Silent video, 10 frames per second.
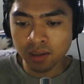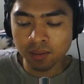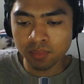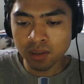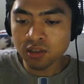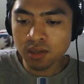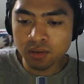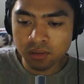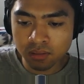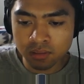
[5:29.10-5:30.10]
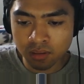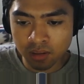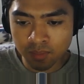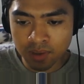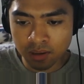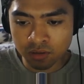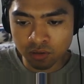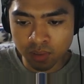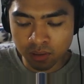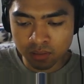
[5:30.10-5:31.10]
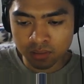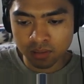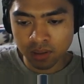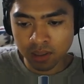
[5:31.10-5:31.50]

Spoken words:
But in general, it's gonna come down to two boats